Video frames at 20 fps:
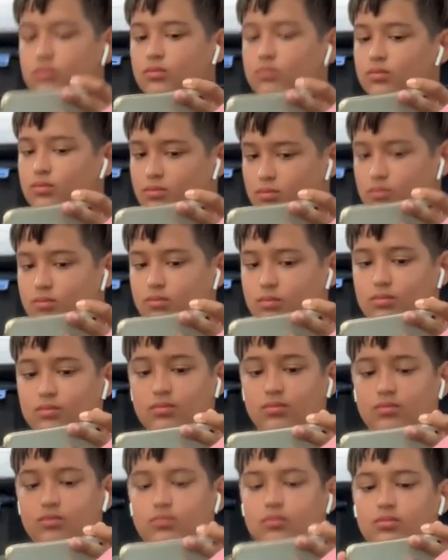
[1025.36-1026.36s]

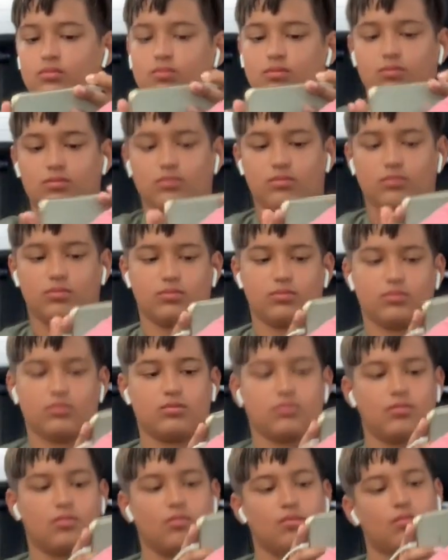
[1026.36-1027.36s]

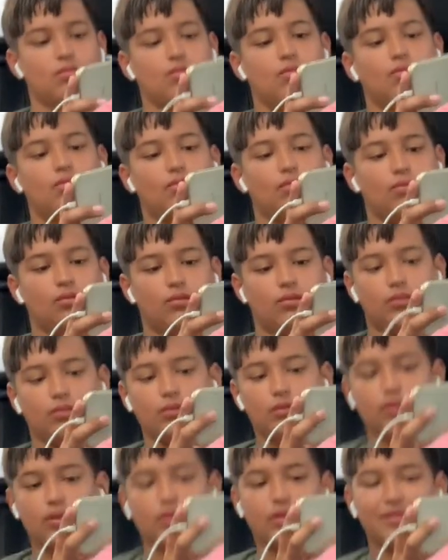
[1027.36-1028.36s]

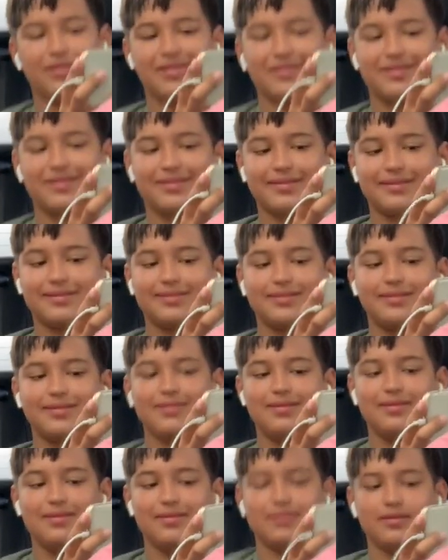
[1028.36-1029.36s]

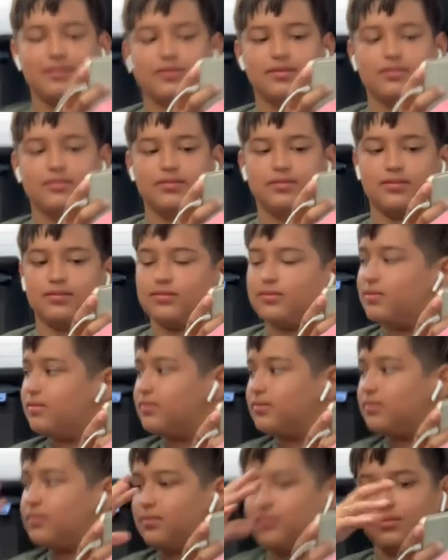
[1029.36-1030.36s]

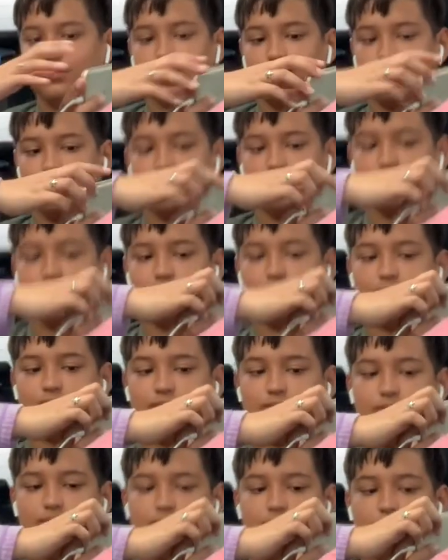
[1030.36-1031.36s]

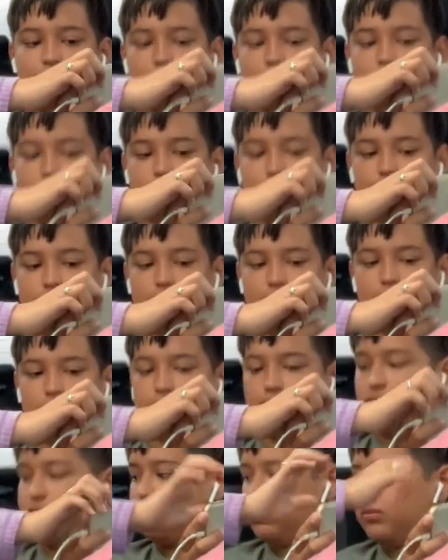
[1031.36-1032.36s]
This person isn't speaking.